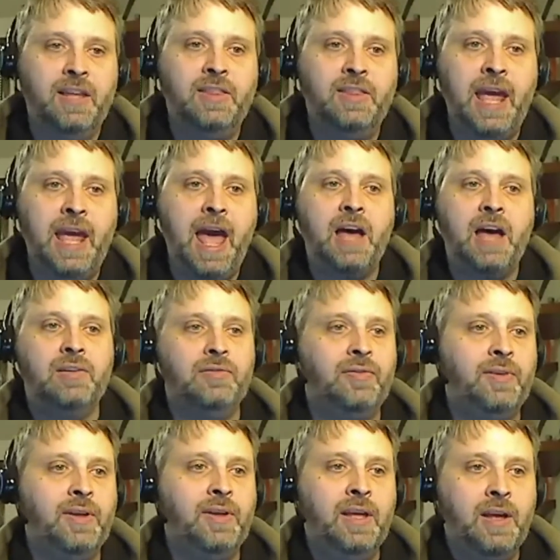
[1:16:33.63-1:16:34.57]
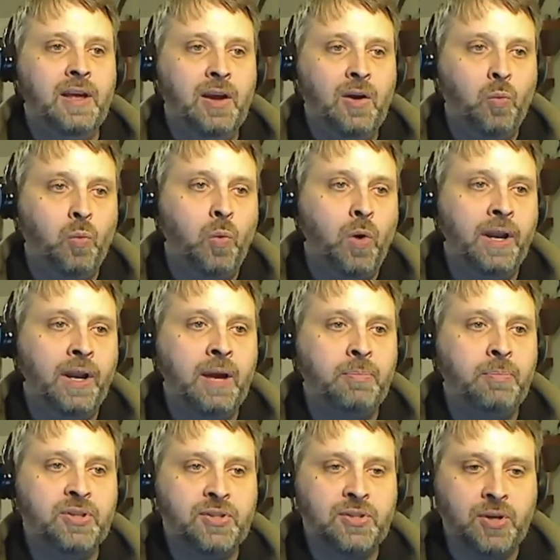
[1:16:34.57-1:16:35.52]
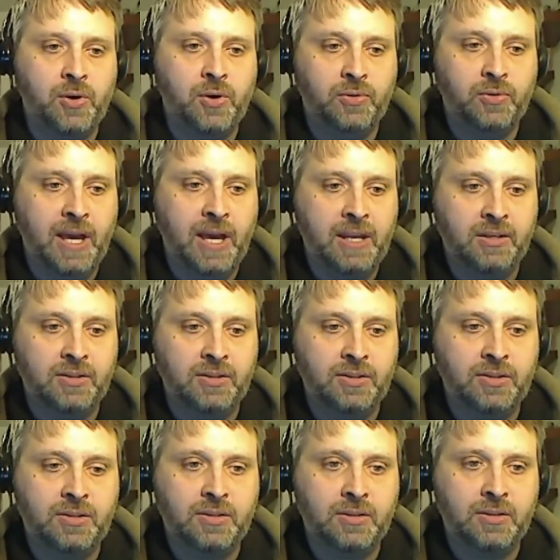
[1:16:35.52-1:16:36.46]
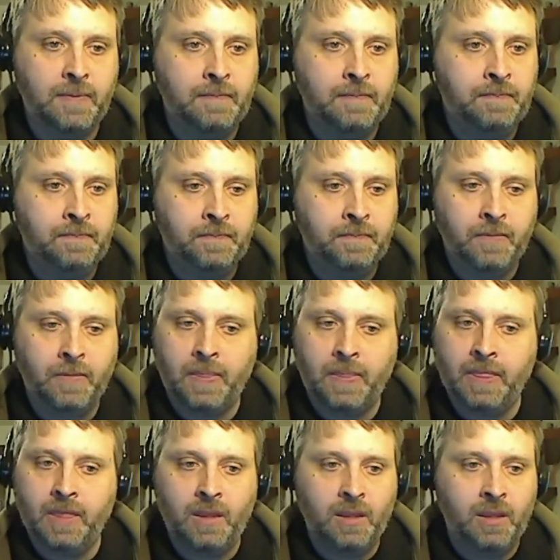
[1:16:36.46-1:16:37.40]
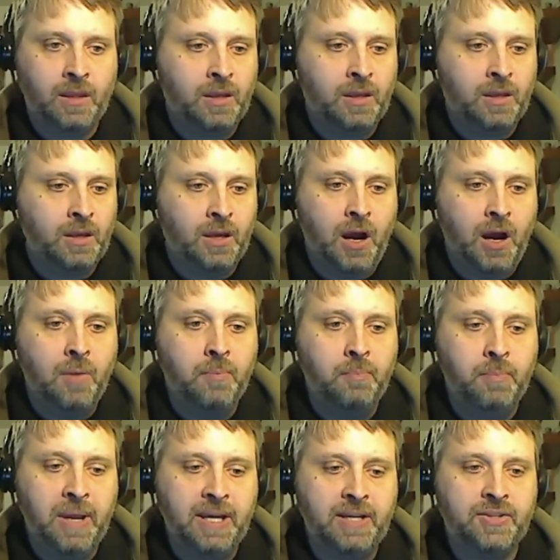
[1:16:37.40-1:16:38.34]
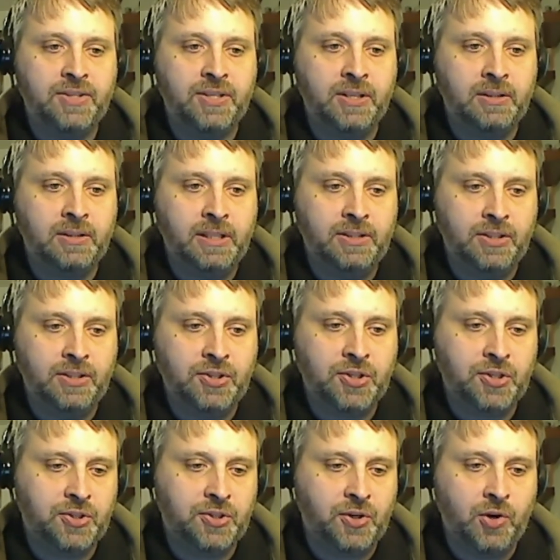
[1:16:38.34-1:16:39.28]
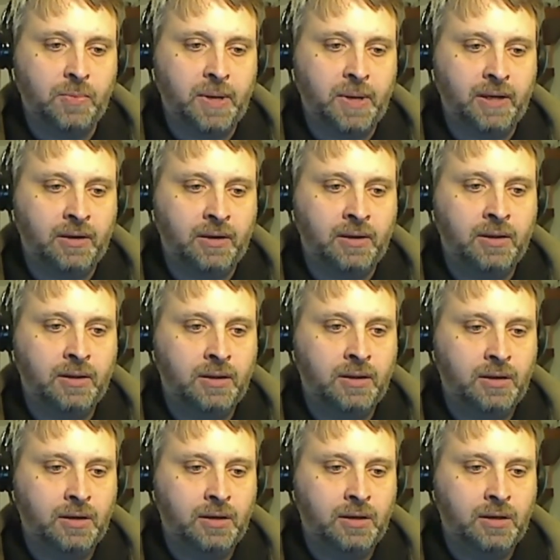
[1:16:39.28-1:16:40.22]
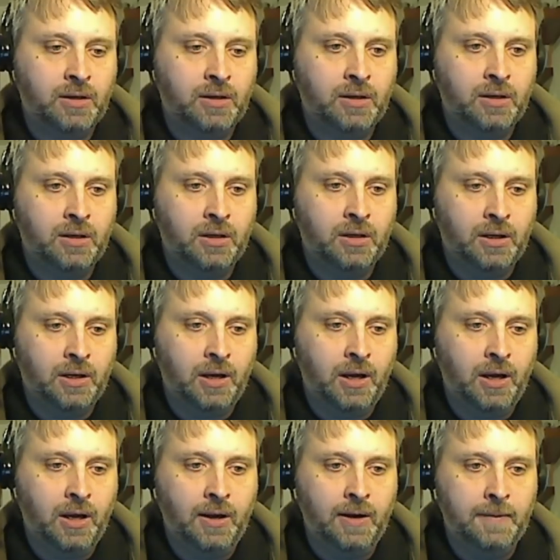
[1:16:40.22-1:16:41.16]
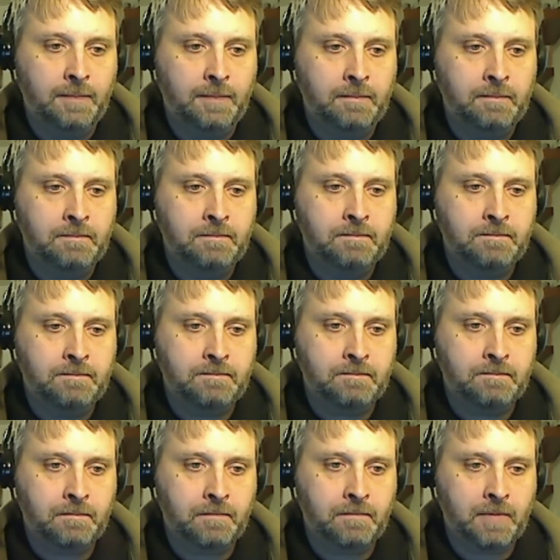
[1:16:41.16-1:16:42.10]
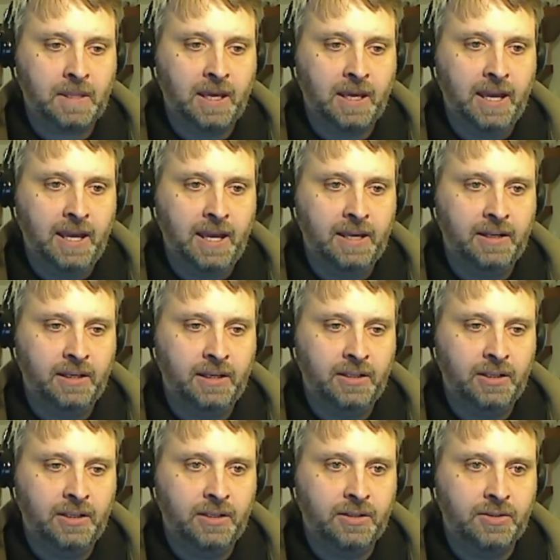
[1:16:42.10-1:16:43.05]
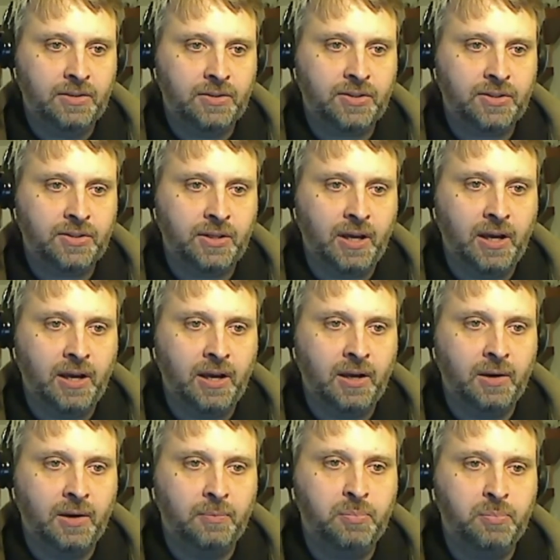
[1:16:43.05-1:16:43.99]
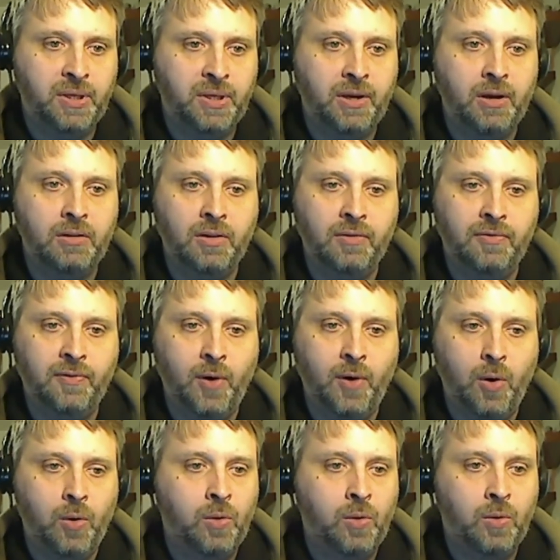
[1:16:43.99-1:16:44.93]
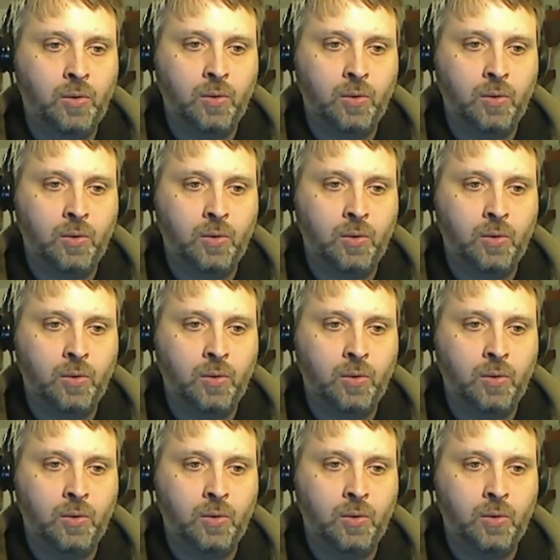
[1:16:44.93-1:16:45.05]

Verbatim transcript: And they have one episode that is amazingly disturbing. Um, and it is uh, Pierrot le Fou